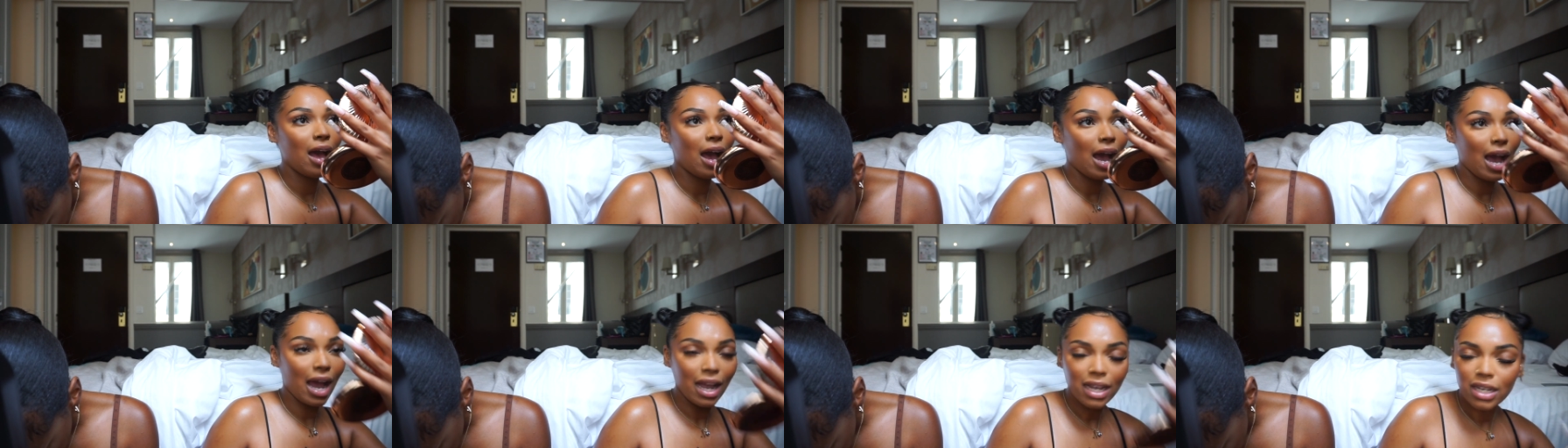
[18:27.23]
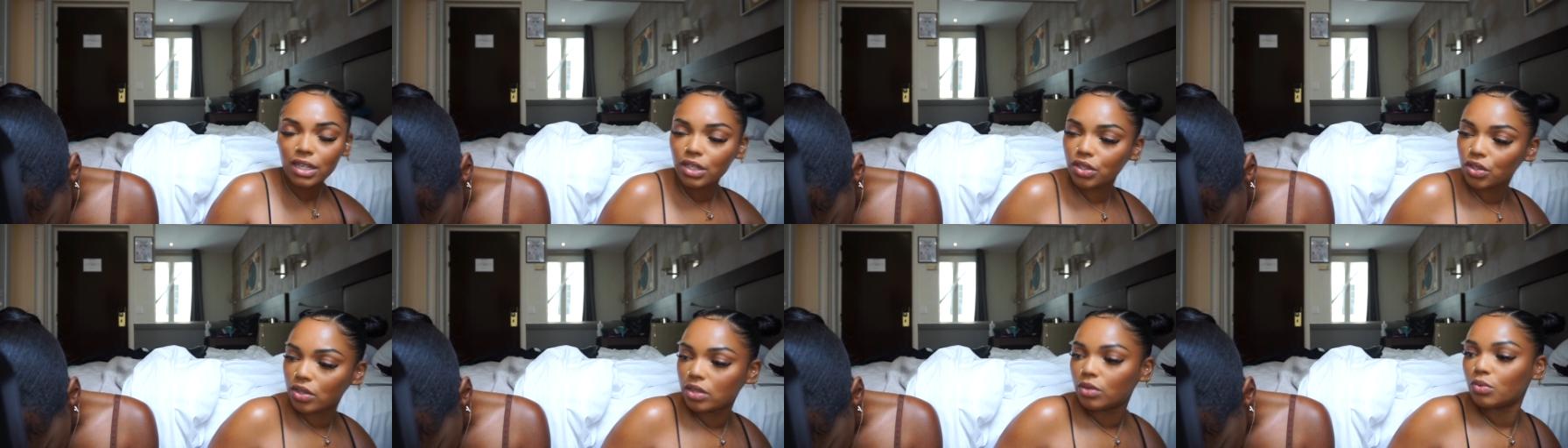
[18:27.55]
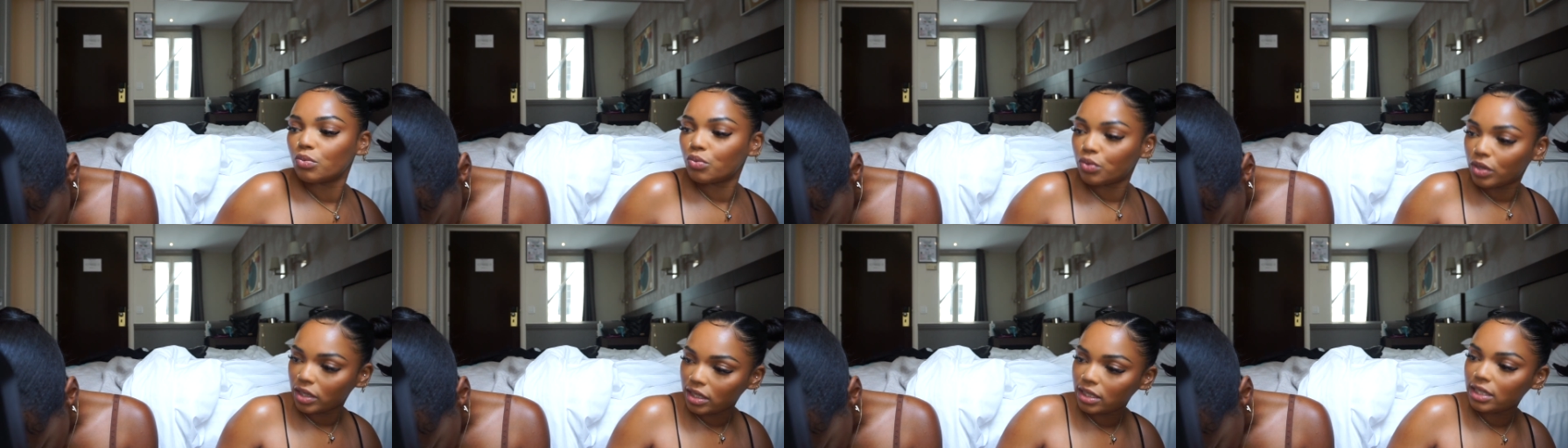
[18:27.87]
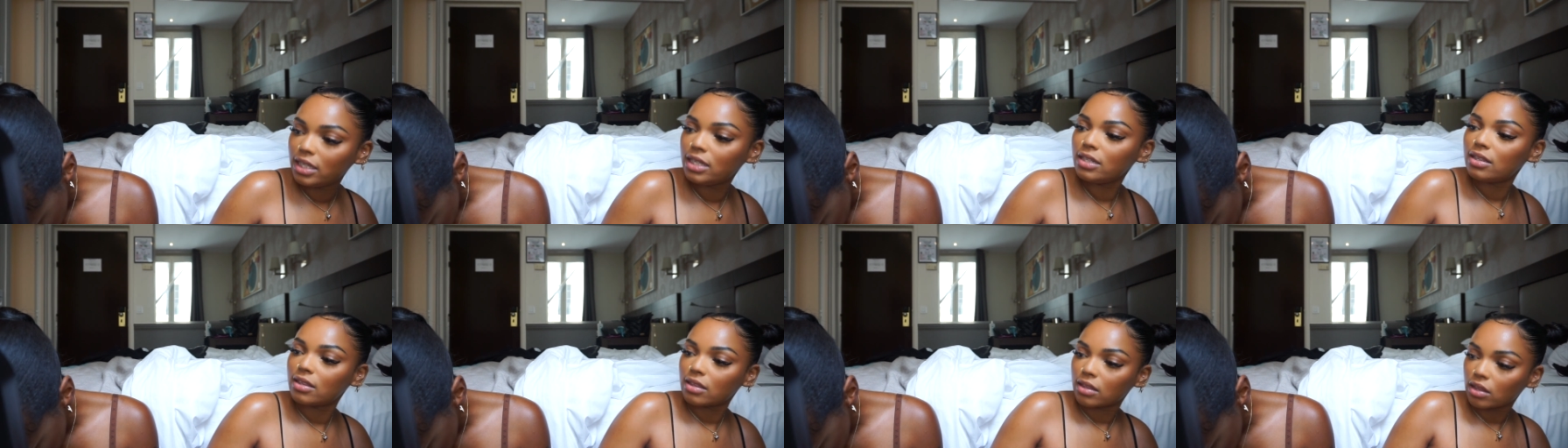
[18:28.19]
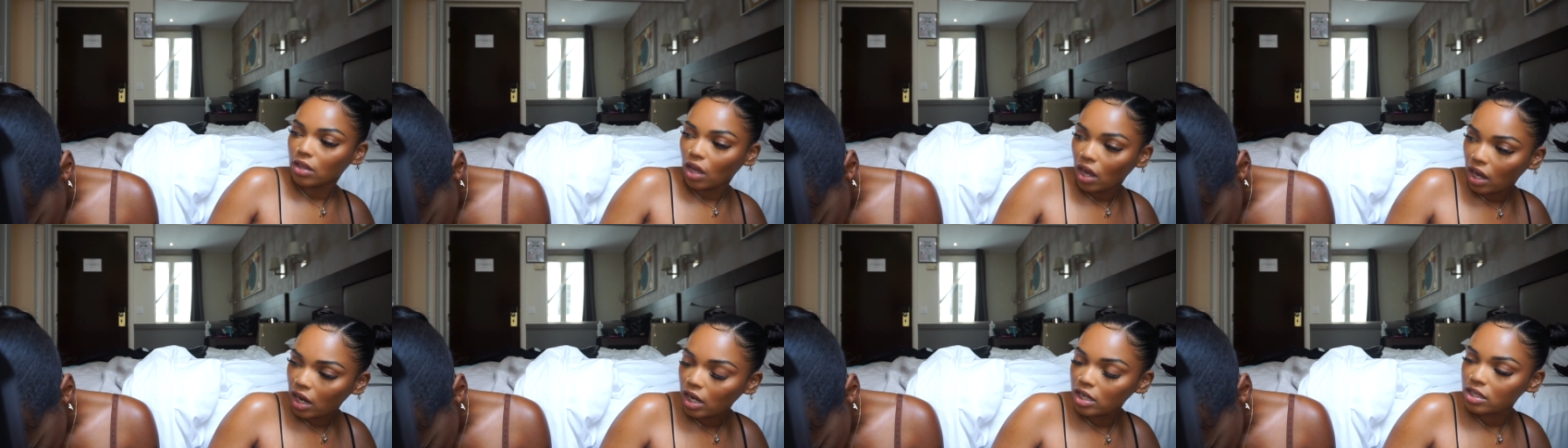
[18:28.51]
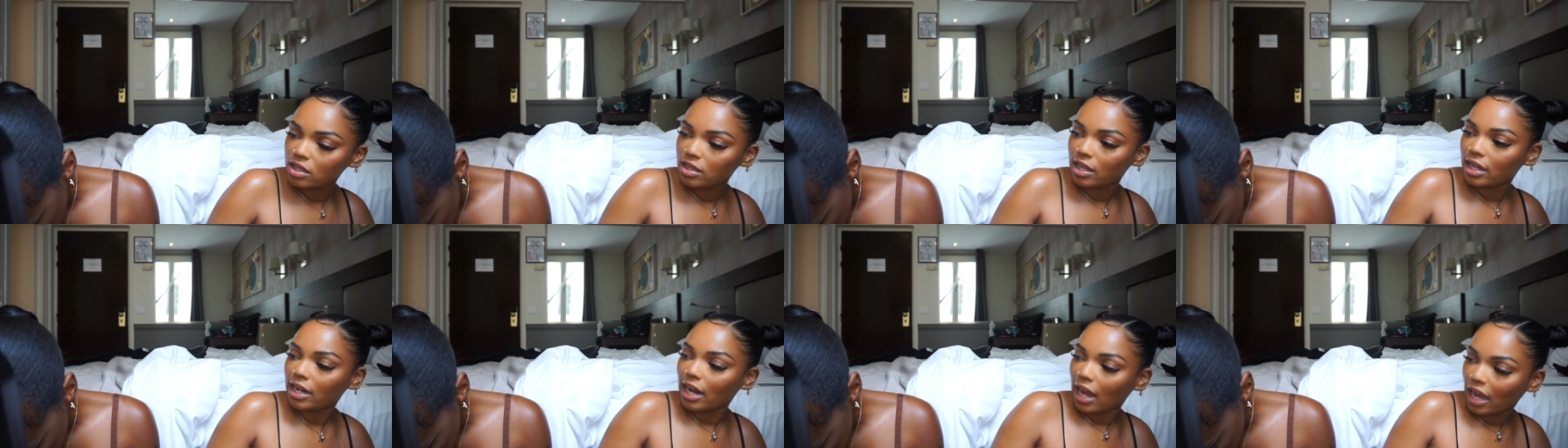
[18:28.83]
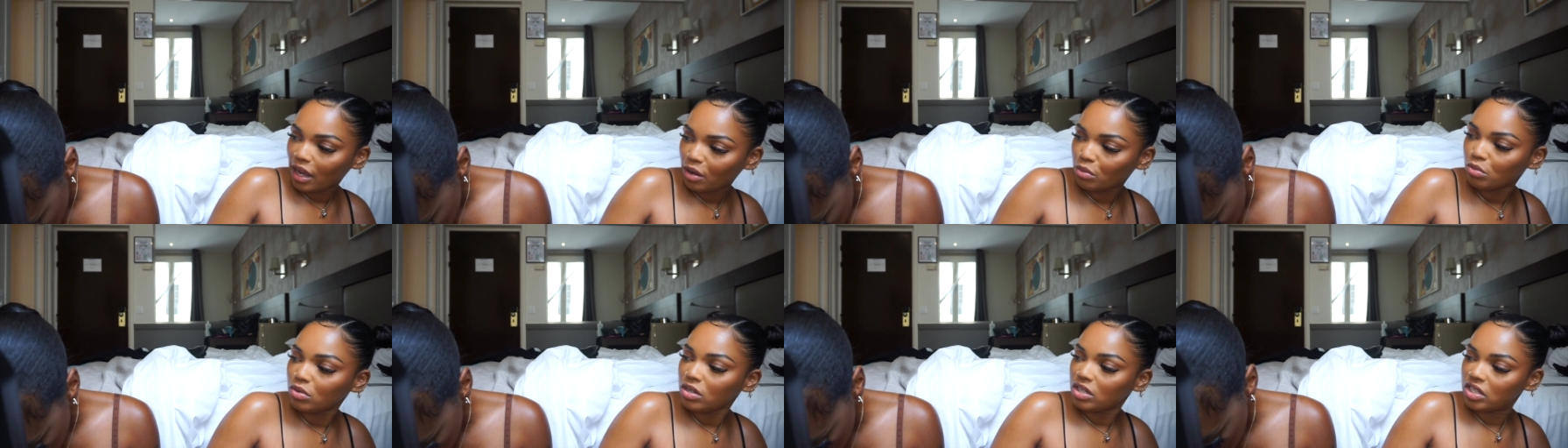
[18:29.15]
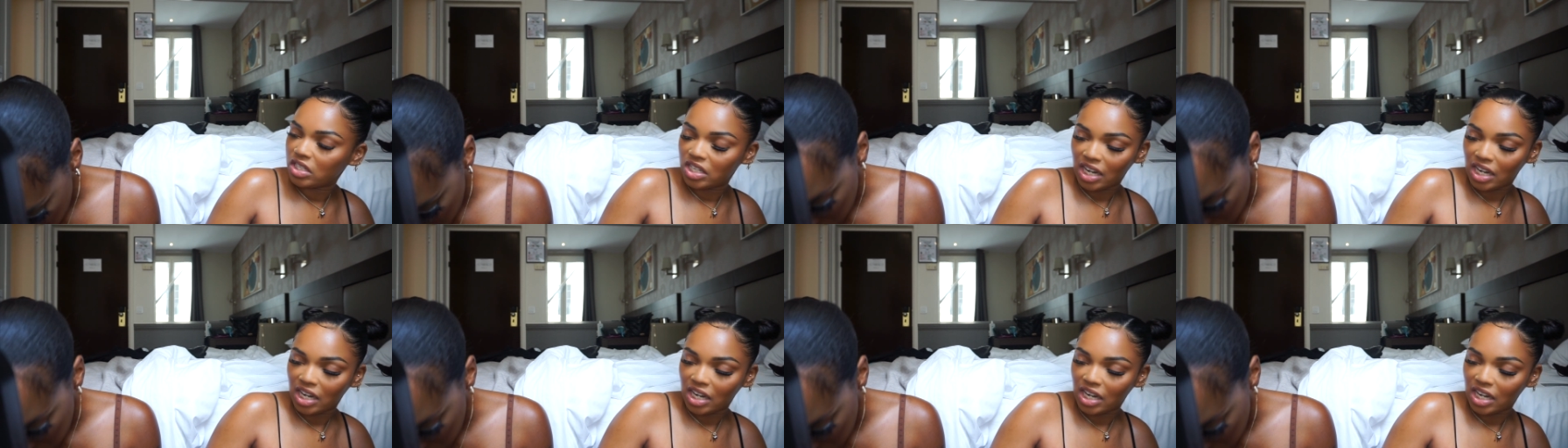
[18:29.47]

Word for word: I really thought that I would